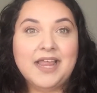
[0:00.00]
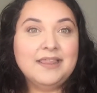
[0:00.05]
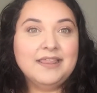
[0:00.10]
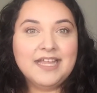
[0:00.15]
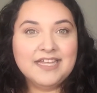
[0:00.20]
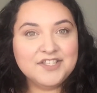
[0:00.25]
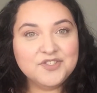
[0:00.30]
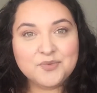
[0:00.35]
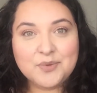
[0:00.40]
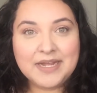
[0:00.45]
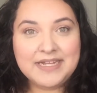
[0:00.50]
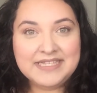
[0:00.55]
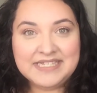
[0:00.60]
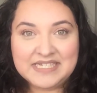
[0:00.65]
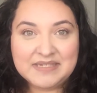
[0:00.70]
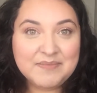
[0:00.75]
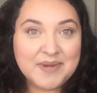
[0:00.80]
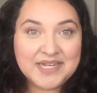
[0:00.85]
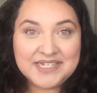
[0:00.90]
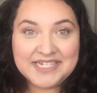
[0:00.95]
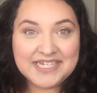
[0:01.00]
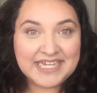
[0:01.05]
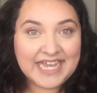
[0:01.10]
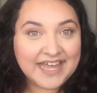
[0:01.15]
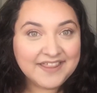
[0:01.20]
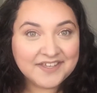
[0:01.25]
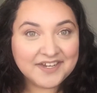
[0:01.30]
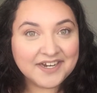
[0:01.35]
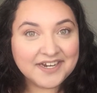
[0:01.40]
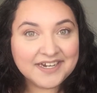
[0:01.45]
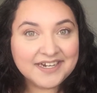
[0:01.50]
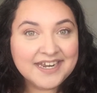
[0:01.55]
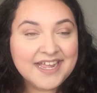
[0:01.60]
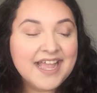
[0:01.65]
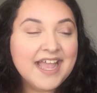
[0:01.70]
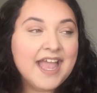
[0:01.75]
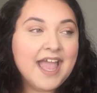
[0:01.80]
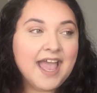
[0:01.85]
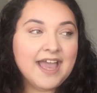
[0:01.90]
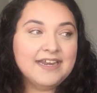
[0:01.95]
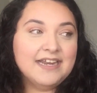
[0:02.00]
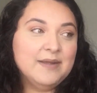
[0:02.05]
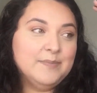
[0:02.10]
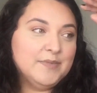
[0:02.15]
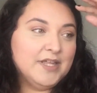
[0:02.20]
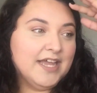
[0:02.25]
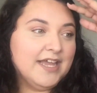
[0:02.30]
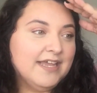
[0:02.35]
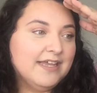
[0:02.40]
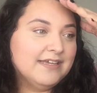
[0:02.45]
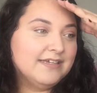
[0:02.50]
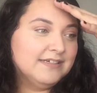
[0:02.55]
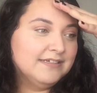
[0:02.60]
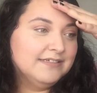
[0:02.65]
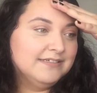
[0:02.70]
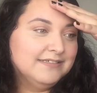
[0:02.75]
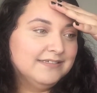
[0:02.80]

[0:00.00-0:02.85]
"Let's write smut together." And I'm like,